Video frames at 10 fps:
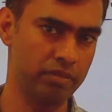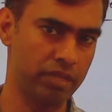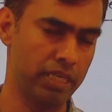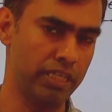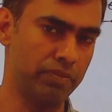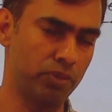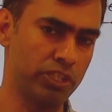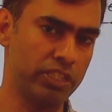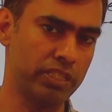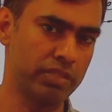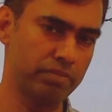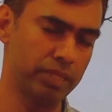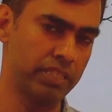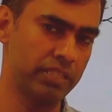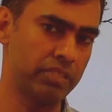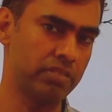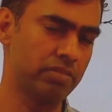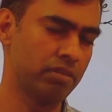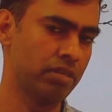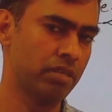Interpolation methods
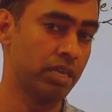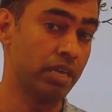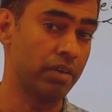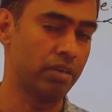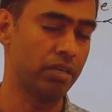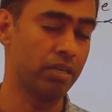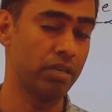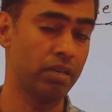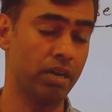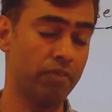of